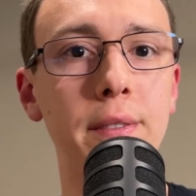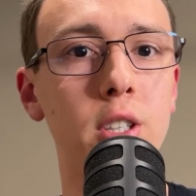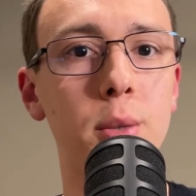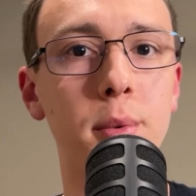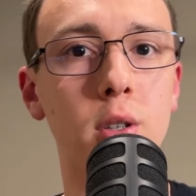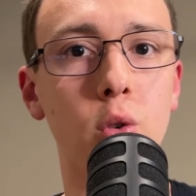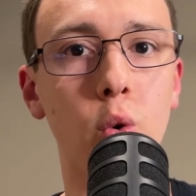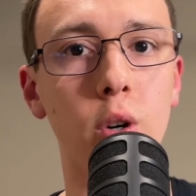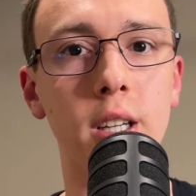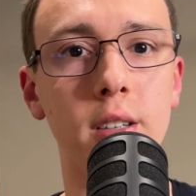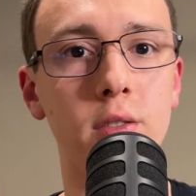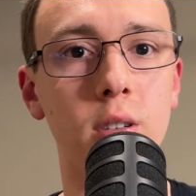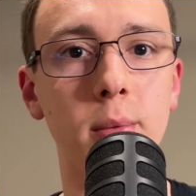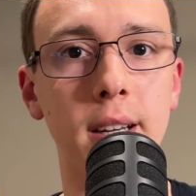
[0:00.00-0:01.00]
you're
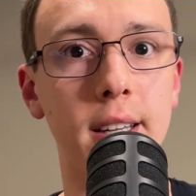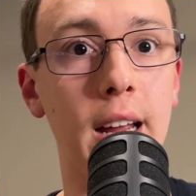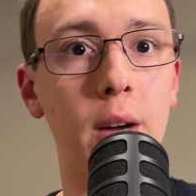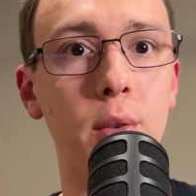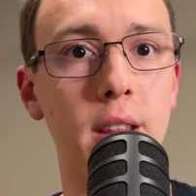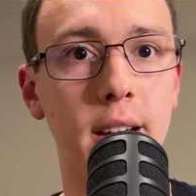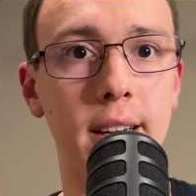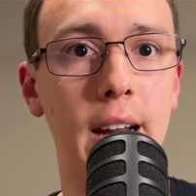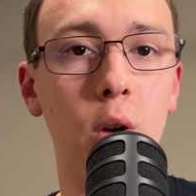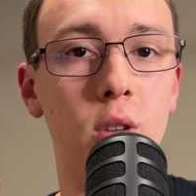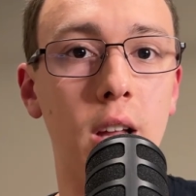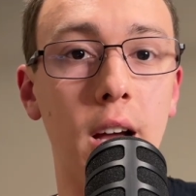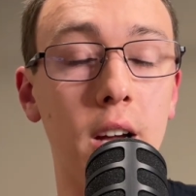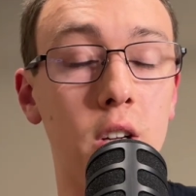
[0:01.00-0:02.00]
recording from with an
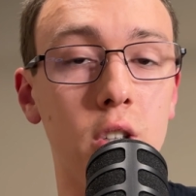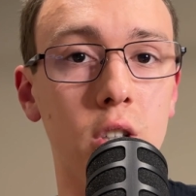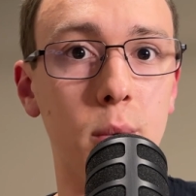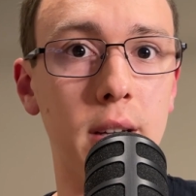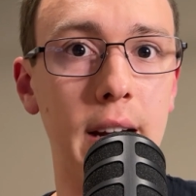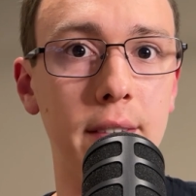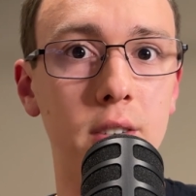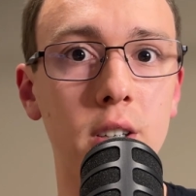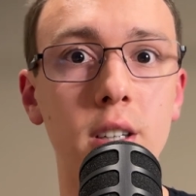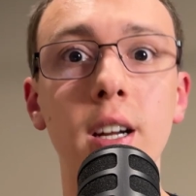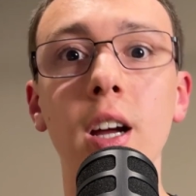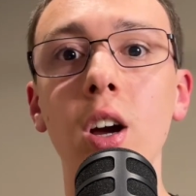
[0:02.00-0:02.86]
outline or whatever,